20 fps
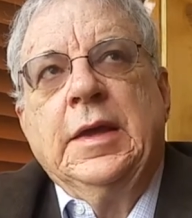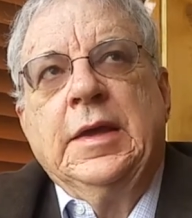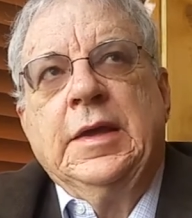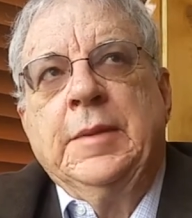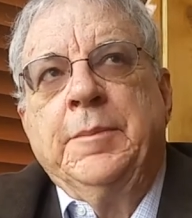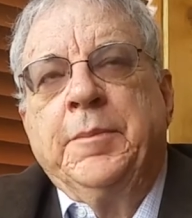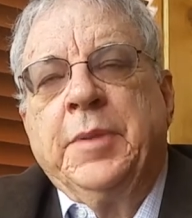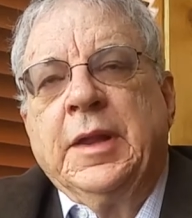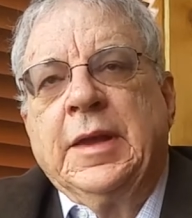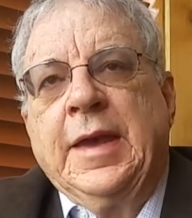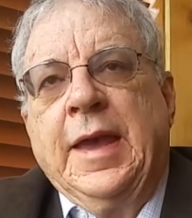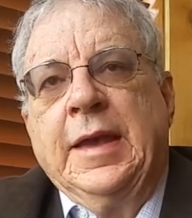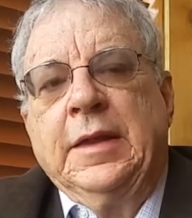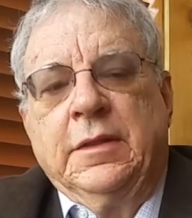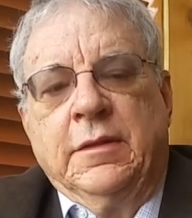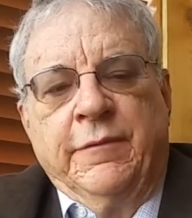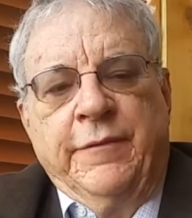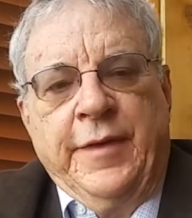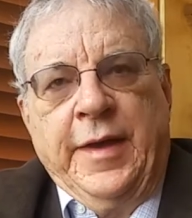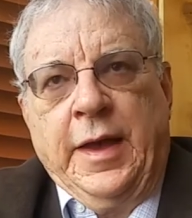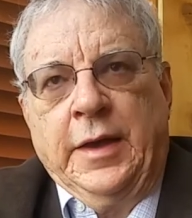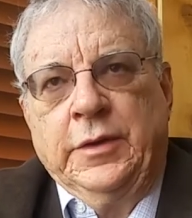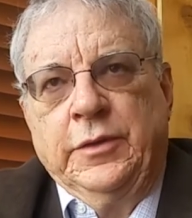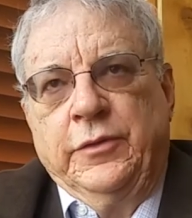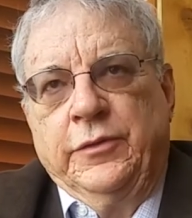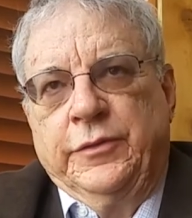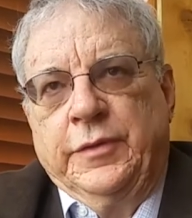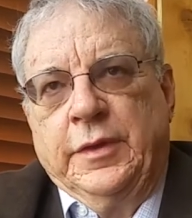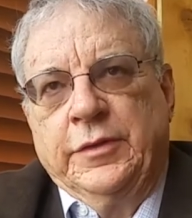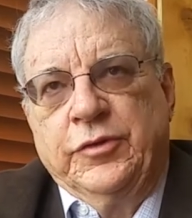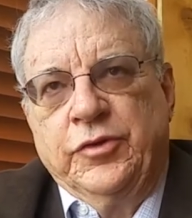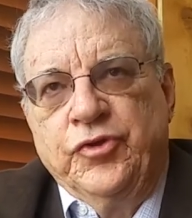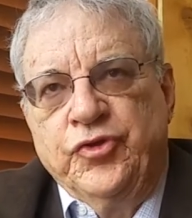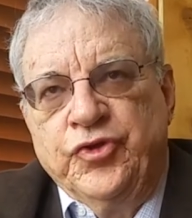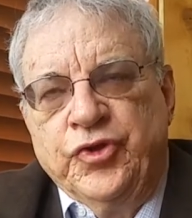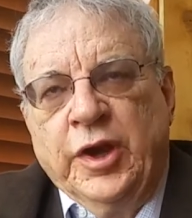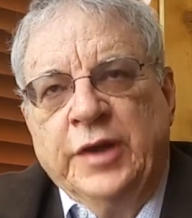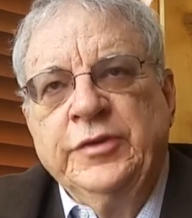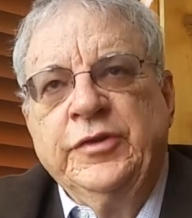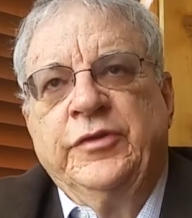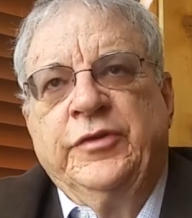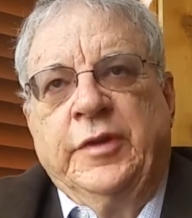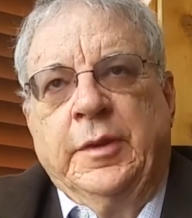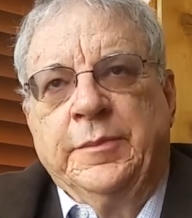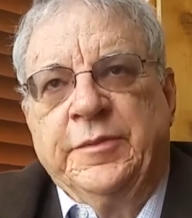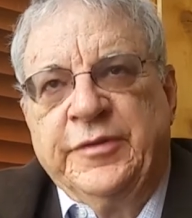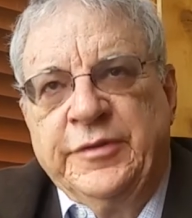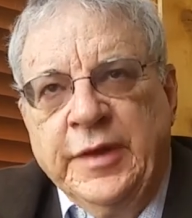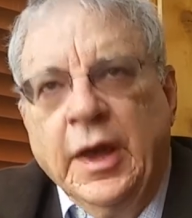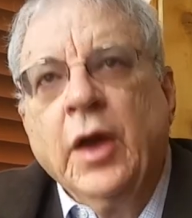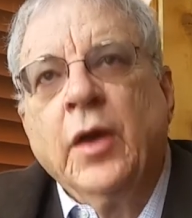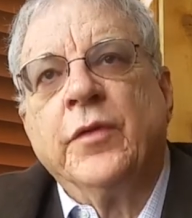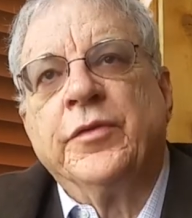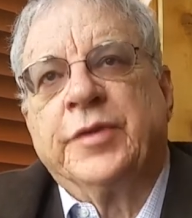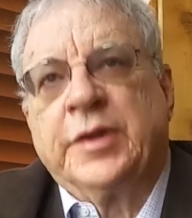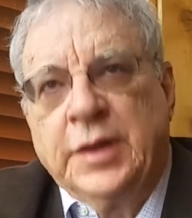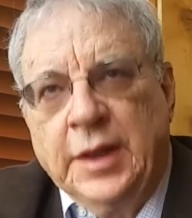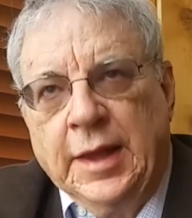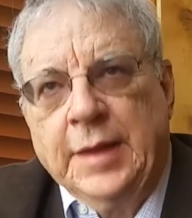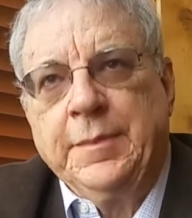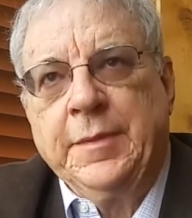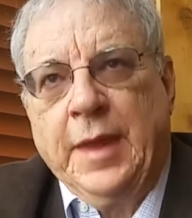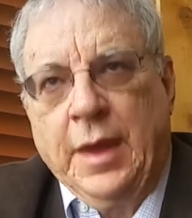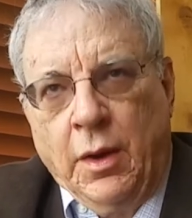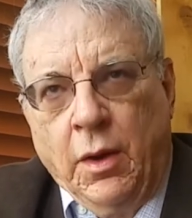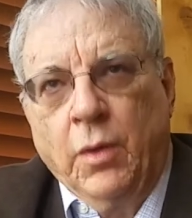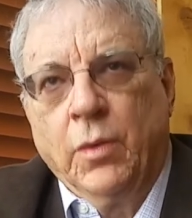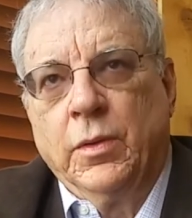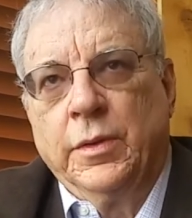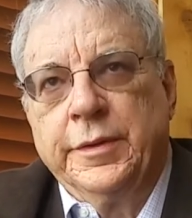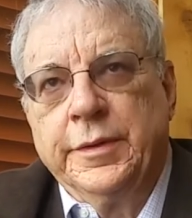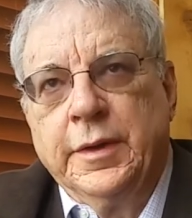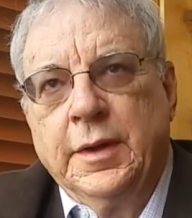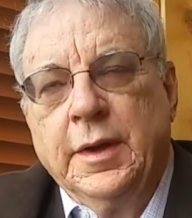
implicate the values that judges themselves claim they hold.